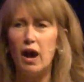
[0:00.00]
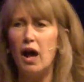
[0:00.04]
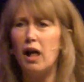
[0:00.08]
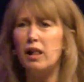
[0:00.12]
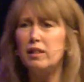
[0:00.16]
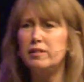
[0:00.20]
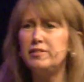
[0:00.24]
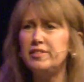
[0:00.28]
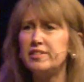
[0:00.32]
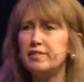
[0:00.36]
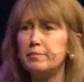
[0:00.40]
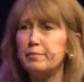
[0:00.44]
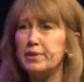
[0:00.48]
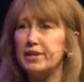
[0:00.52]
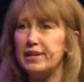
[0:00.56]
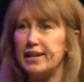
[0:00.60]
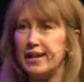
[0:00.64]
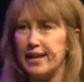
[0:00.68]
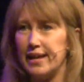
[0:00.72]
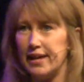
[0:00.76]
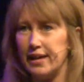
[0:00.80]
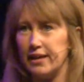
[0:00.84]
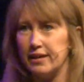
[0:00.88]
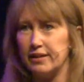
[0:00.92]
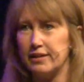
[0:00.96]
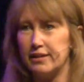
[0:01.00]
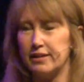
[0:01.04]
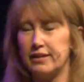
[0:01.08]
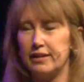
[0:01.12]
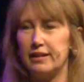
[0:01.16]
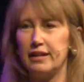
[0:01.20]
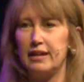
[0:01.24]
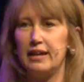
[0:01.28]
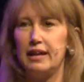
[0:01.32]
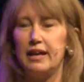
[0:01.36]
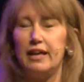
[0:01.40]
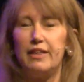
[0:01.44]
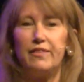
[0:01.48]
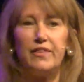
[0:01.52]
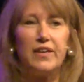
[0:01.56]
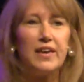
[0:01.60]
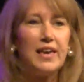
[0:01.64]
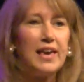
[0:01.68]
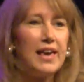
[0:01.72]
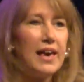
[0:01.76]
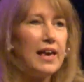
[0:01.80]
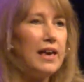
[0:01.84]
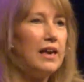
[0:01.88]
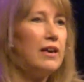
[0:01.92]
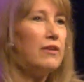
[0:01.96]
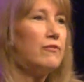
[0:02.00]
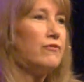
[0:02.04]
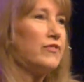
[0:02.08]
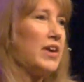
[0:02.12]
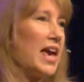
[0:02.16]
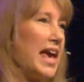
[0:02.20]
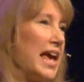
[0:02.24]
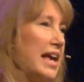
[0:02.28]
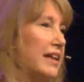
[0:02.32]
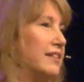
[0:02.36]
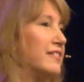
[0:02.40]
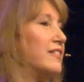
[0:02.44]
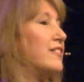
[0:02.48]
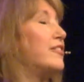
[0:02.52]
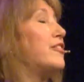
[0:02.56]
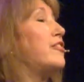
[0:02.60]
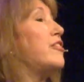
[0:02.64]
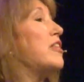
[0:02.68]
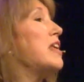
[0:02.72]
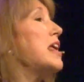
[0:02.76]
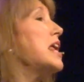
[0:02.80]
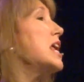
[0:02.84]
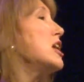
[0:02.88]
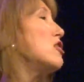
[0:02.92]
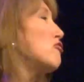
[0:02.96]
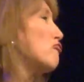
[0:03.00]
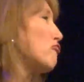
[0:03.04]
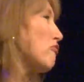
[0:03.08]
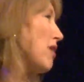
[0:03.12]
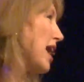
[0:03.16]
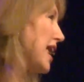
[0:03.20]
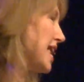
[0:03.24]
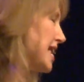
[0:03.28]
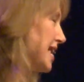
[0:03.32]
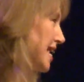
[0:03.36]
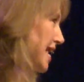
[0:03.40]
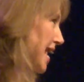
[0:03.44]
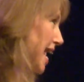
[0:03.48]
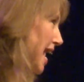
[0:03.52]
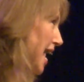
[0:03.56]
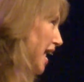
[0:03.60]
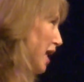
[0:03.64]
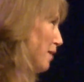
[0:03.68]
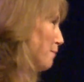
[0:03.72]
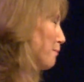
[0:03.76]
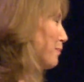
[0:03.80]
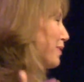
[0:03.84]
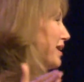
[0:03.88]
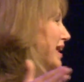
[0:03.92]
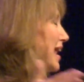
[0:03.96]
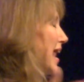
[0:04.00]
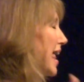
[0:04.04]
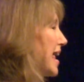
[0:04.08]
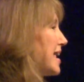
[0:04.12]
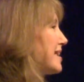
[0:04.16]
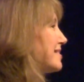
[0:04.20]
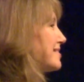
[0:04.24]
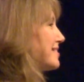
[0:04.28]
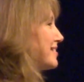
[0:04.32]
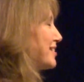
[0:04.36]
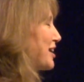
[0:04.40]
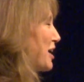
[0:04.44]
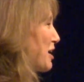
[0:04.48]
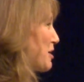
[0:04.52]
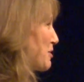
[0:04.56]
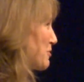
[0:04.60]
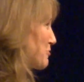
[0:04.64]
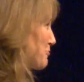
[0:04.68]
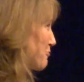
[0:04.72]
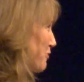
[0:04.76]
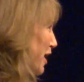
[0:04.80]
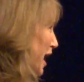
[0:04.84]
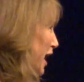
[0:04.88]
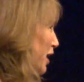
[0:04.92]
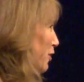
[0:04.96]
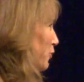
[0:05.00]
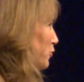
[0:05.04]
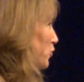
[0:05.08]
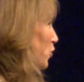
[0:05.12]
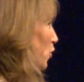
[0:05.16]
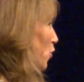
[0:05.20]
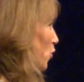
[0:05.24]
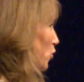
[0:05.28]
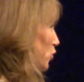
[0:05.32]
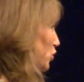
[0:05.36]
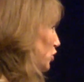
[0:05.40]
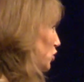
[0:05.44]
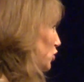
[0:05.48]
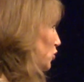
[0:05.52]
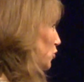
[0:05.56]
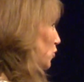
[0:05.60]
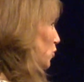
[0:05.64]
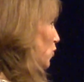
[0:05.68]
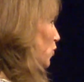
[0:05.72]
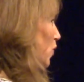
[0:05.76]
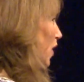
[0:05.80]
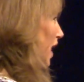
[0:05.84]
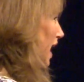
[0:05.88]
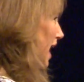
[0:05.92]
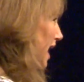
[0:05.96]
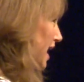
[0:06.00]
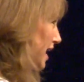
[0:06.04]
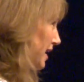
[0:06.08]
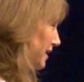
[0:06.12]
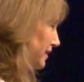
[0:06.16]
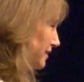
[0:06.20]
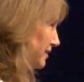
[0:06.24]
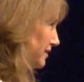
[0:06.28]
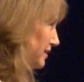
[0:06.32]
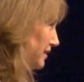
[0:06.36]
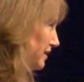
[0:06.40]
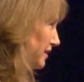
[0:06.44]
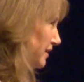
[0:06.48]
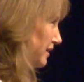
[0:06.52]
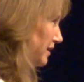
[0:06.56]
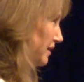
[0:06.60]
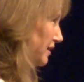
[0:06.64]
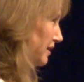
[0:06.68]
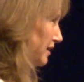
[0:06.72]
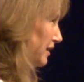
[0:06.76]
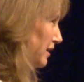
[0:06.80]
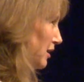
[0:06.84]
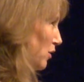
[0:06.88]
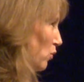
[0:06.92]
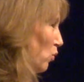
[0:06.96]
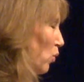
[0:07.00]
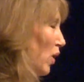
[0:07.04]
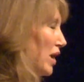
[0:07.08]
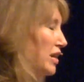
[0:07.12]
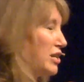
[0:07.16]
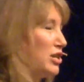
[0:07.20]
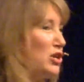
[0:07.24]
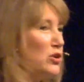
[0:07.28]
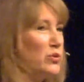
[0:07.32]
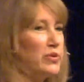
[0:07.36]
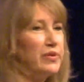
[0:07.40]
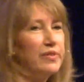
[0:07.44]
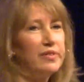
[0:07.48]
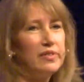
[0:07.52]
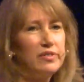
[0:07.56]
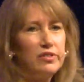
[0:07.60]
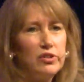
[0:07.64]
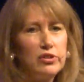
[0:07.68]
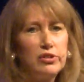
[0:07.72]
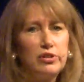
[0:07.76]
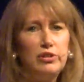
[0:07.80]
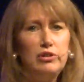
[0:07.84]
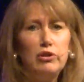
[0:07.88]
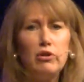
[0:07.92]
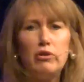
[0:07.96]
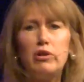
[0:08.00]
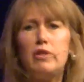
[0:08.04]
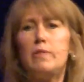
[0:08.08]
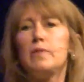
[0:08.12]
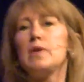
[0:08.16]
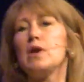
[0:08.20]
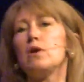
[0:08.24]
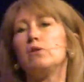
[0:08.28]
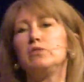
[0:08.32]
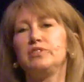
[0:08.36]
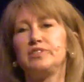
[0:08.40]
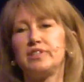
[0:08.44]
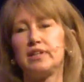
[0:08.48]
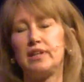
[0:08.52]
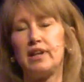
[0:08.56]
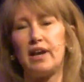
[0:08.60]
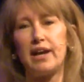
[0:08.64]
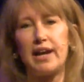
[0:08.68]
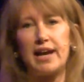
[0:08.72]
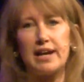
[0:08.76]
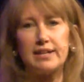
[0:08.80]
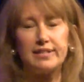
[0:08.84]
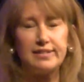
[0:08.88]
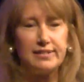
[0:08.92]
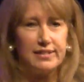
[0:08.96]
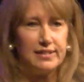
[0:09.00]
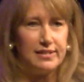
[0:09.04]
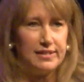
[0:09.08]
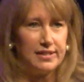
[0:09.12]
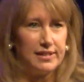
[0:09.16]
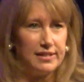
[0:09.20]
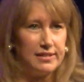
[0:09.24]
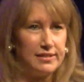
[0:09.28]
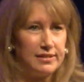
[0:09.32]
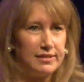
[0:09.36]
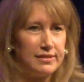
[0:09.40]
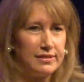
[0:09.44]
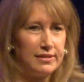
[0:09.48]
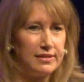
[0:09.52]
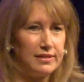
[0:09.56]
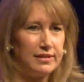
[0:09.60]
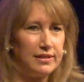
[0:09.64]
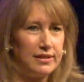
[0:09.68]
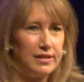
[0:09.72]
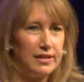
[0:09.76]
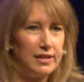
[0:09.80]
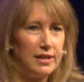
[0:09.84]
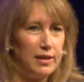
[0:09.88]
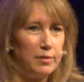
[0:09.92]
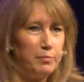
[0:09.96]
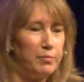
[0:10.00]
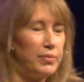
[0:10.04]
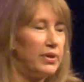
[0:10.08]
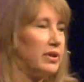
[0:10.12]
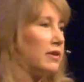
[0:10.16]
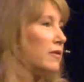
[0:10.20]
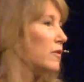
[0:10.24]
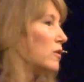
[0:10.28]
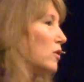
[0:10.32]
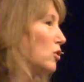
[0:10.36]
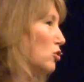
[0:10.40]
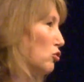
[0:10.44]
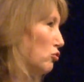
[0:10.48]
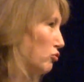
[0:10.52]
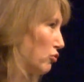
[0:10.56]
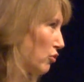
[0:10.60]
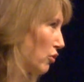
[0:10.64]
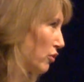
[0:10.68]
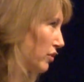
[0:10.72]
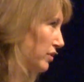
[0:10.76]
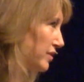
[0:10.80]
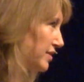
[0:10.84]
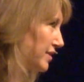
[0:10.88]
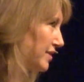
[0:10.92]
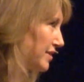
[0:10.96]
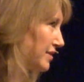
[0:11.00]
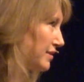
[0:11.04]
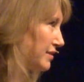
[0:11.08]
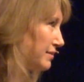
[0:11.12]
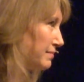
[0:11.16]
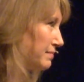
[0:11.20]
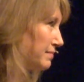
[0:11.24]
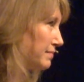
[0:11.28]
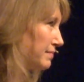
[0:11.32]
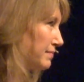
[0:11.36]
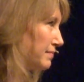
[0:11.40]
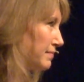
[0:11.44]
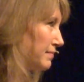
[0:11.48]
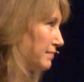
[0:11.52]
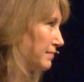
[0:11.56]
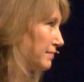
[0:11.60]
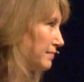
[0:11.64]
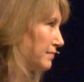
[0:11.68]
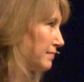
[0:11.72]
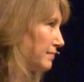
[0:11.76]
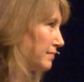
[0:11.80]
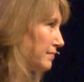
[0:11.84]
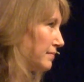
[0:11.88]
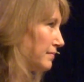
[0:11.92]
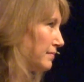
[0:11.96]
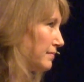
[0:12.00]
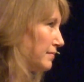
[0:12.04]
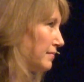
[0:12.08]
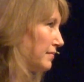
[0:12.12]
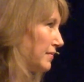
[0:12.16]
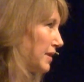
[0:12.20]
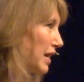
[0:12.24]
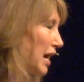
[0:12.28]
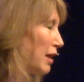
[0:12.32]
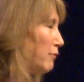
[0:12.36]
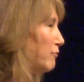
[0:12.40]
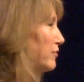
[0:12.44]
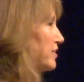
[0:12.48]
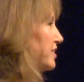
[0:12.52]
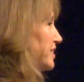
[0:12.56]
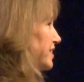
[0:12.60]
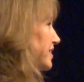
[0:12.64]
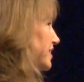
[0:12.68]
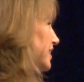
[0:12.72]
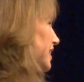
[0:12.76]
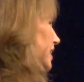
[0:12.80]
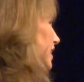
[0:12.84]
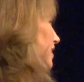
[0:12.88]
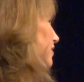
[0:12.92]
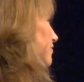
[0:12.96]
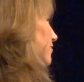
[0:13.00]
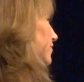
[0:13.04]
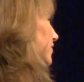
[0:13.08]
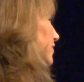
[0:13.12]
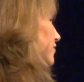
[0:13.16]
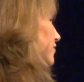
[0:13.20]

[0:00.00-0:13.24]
Ultimately, the King of Kings, the great King, placed a crown on your head when you stood not at the altar like Esther did, but at the cross and received